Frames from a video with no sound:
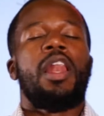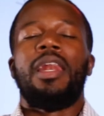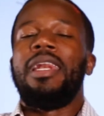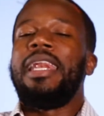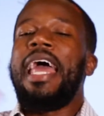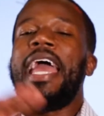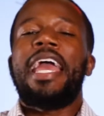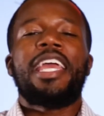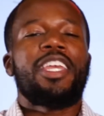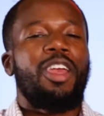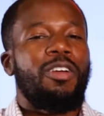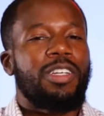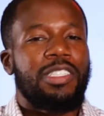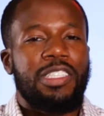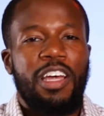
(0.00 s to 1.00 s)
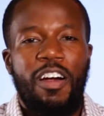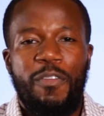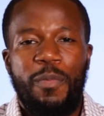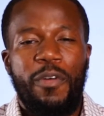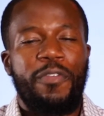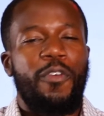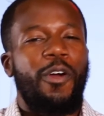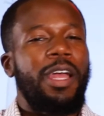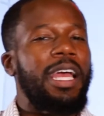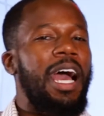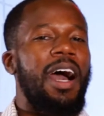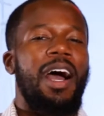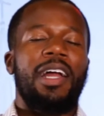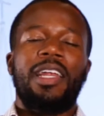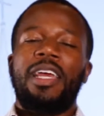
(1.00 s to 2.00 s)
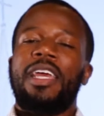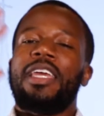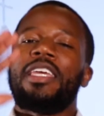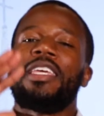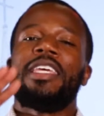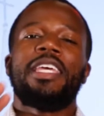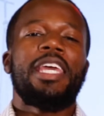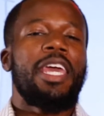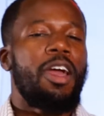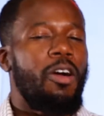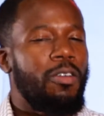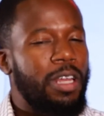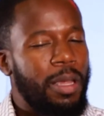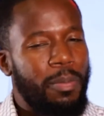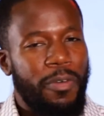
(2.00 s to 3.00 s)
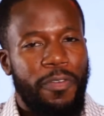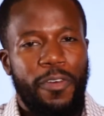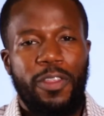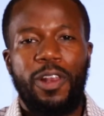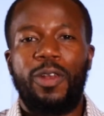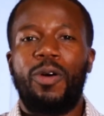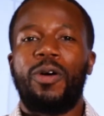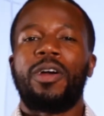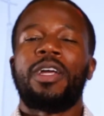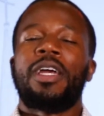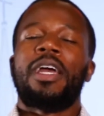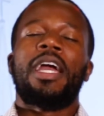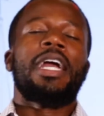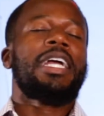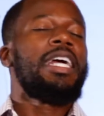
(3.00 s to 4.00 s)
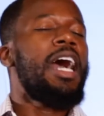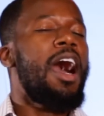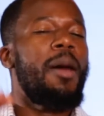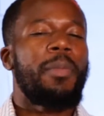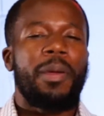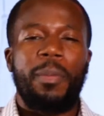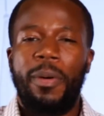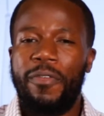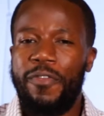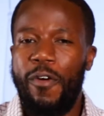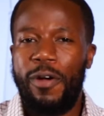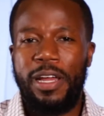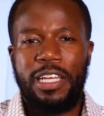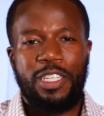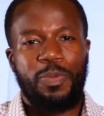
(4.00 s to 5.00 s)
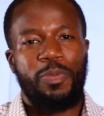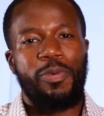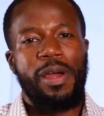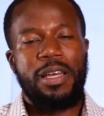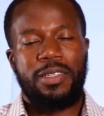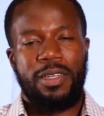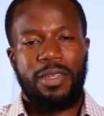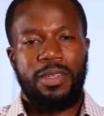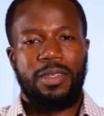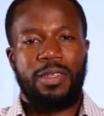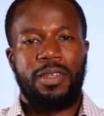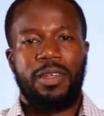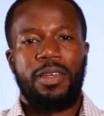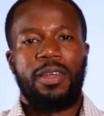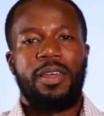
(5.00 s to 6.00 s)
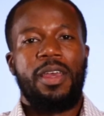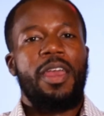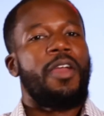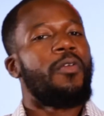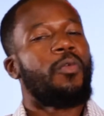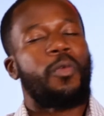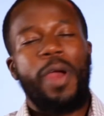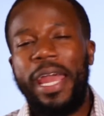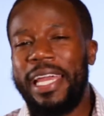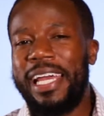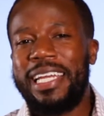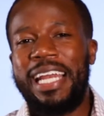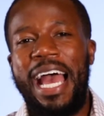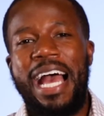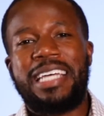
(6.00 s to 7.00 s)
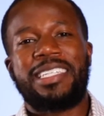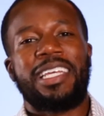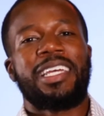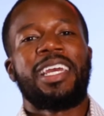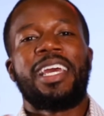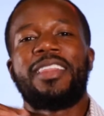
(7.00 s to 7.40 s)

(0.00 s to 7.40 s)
Laying yourself before God, yielding before the Lord, coming before his presence, and recognizing